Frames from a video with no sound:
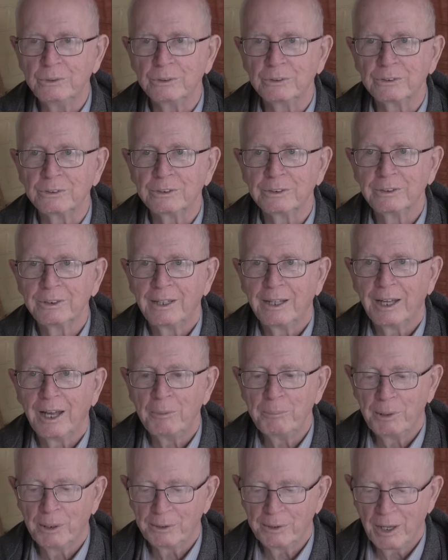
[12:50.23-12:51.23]
about
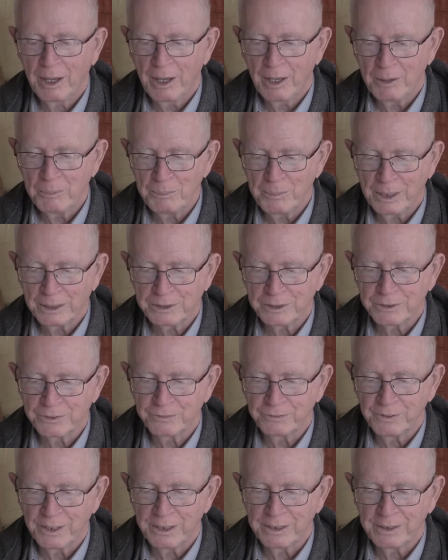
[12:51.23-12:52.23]
how much fun
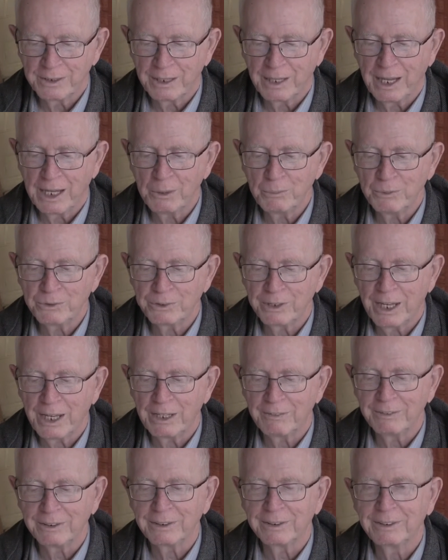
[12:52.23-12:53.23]
I was having
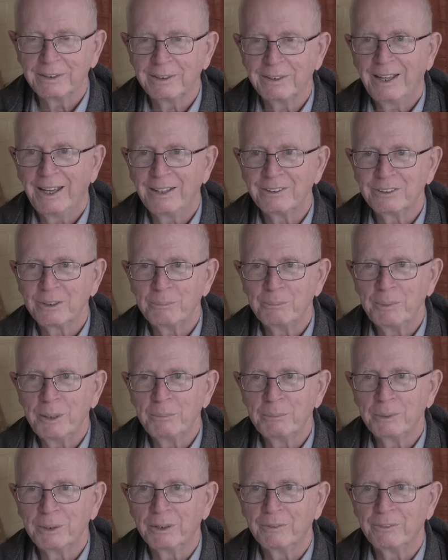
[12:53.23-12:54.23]
as a member of the
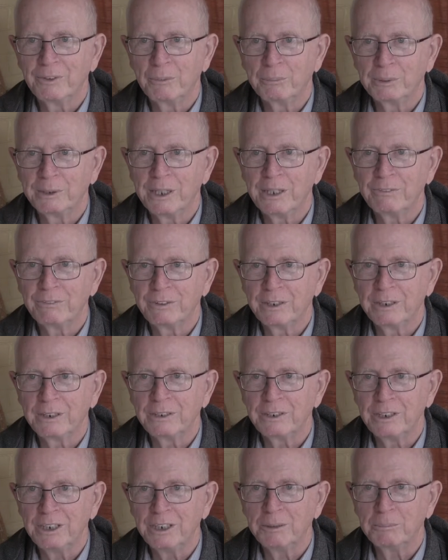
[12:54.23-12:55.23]
PlayFair team.
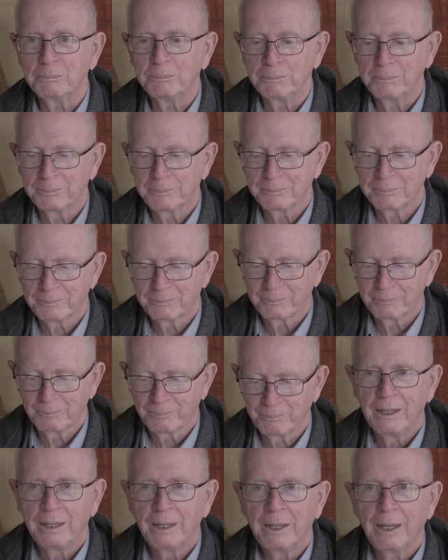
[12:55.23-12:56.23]

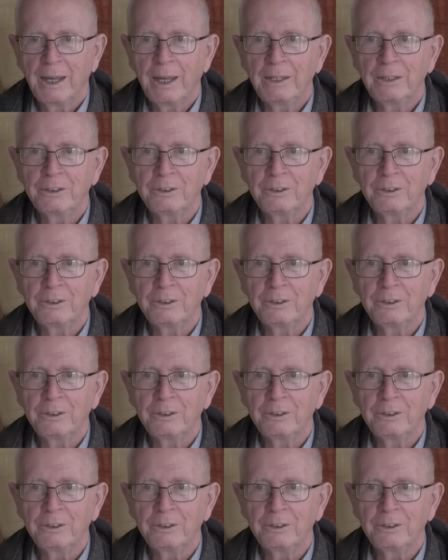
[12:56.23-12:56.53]
Eleanor,